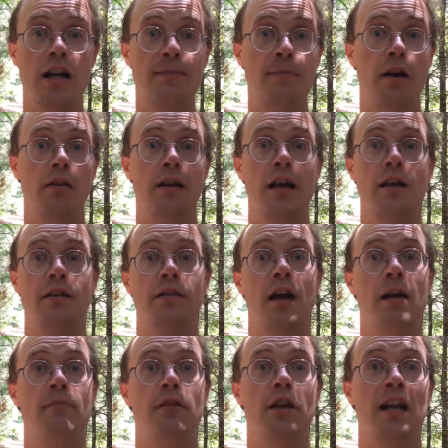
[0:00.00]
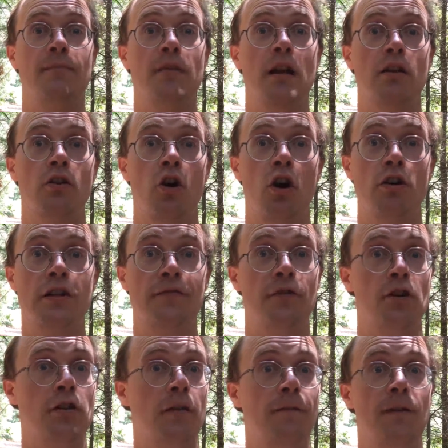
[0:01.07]
about last time it's going to be a
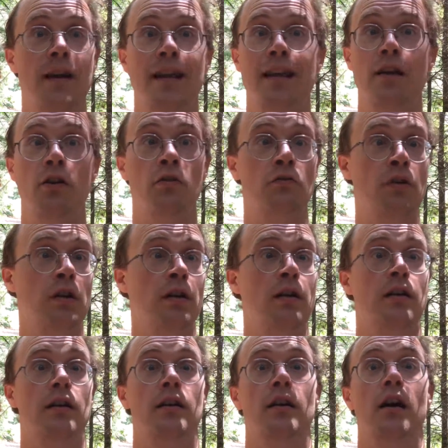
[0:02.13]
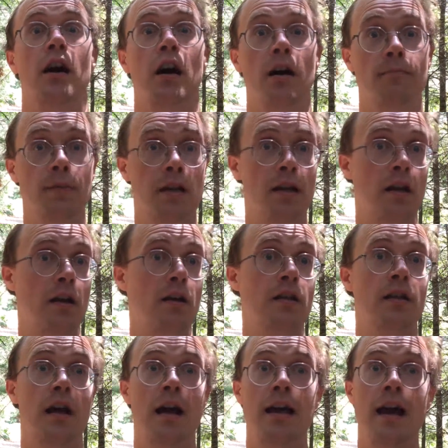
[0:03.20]
controversial video
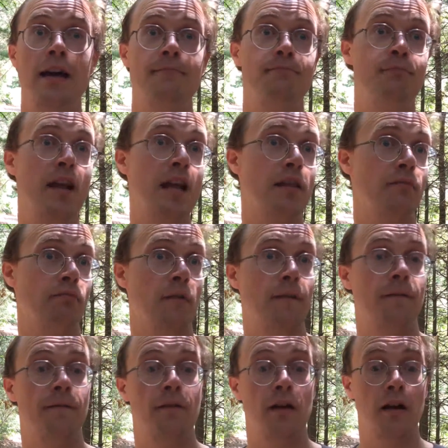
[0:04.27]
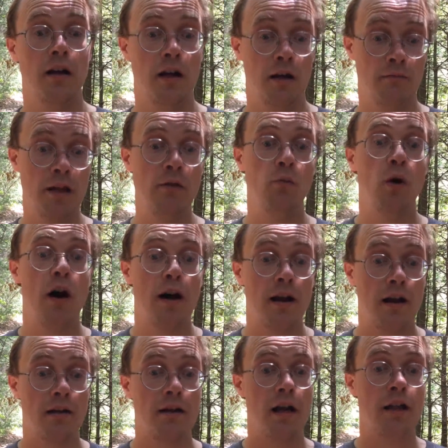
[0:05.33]
because I had beefs with
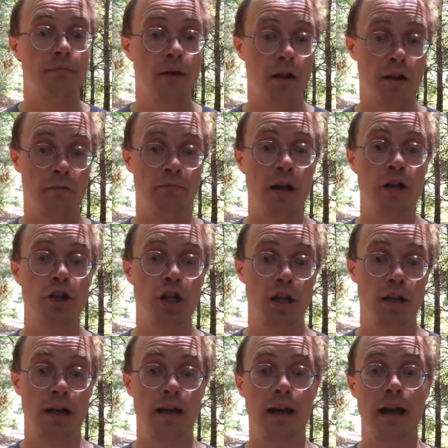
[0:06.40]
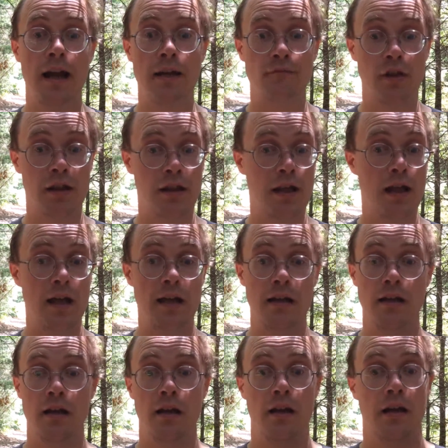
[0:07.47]
Iwata as well as Reggie. And I have to say,
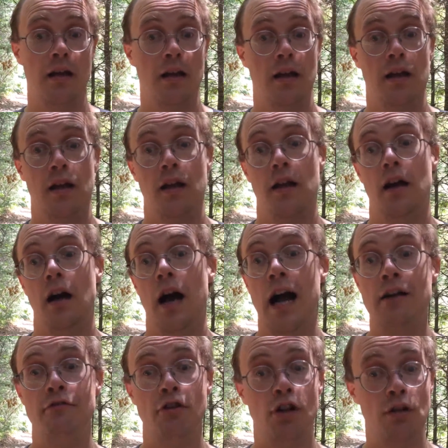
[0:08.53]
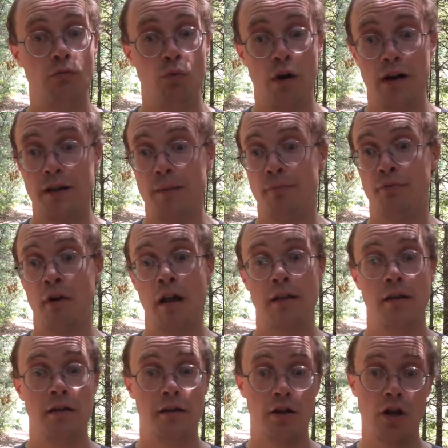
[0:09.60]
I really wanted the
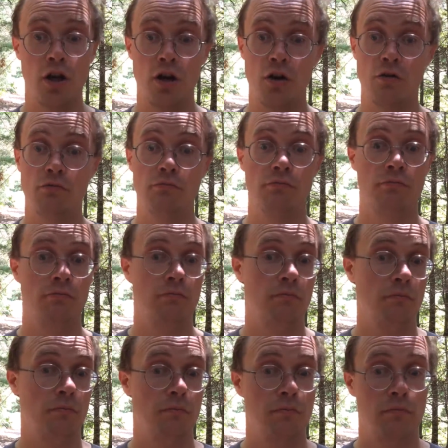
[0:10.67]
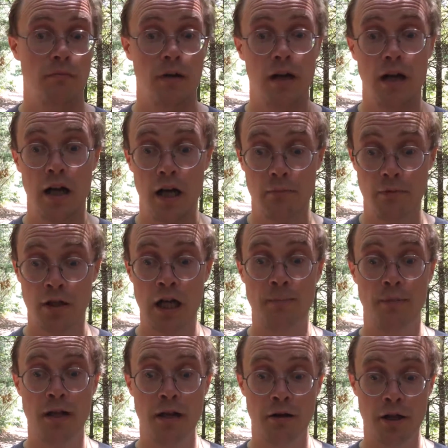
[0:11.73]
president to go a
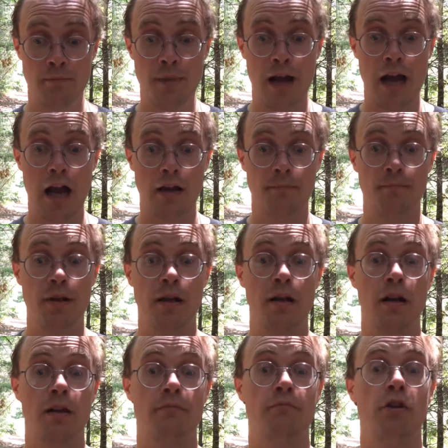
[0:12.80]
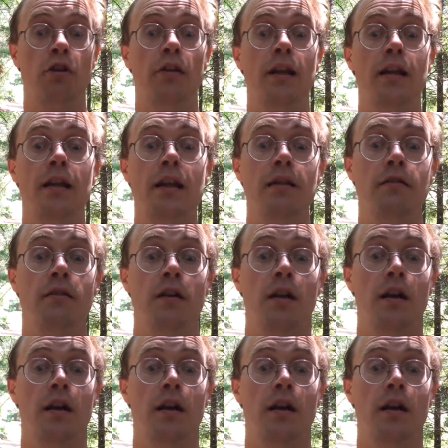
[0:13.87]
couple of years back because really he's